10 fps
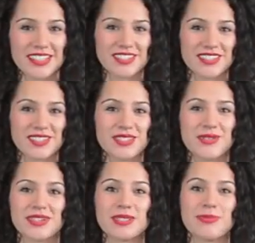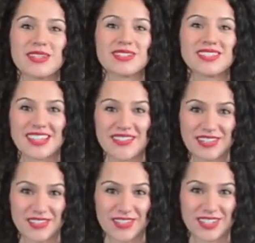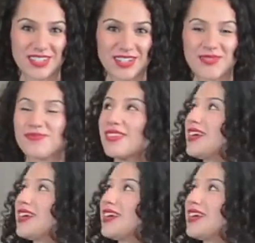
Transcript: attention to our special safety feature.